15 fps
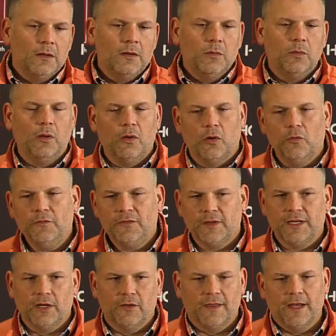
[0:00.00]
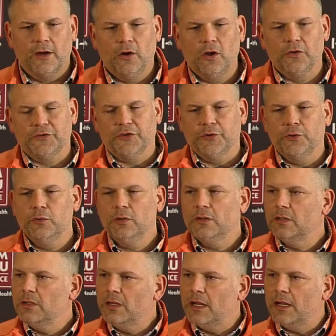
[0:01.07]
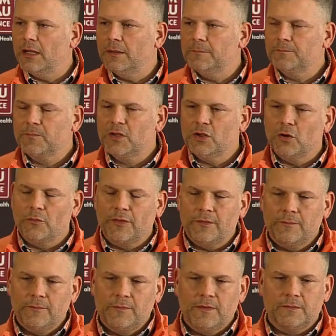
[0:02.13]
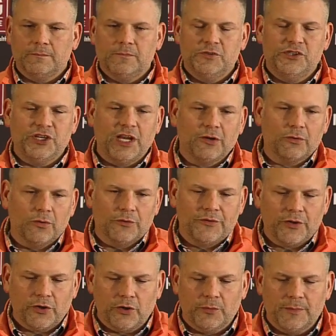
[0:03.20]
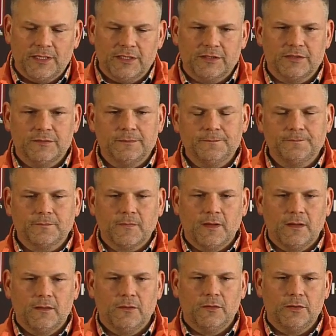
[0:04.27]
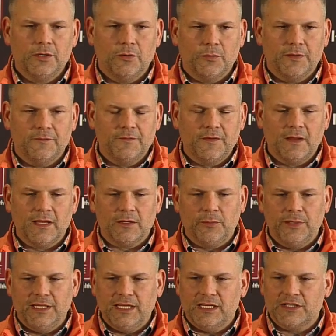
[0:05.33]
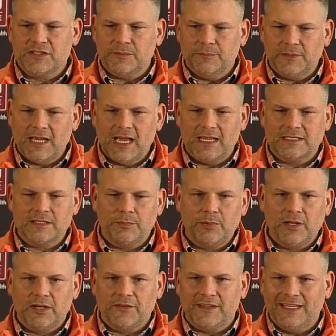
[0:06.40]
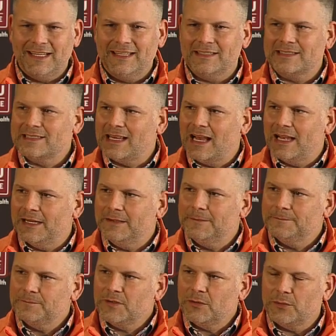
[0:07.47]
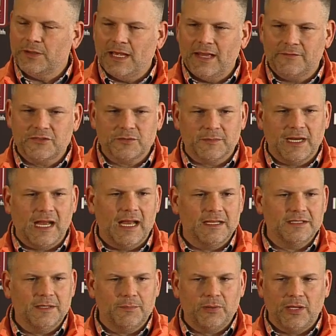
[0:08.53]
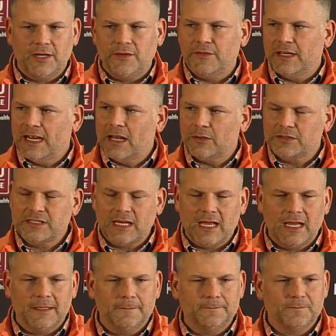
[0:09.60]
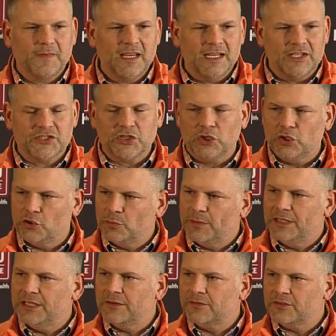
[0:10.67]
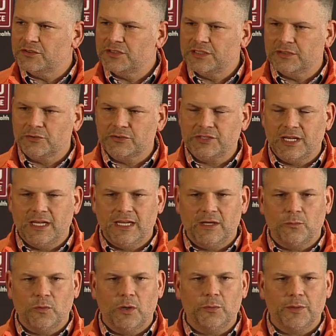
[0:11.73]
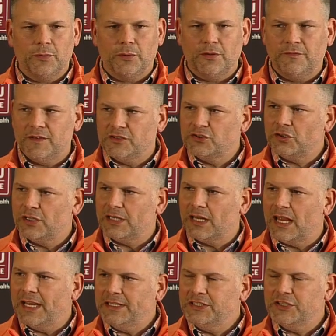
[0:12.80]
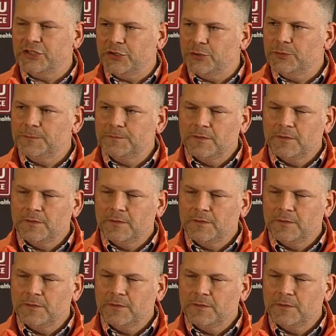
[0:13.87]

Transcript: Well, hopefully they all do. You know, the general term is, you know, we felt like we needed some guys to play on the inside. You know, we have some guys that play on the outside. It is a little bit different skill set in what we would eventually like to do.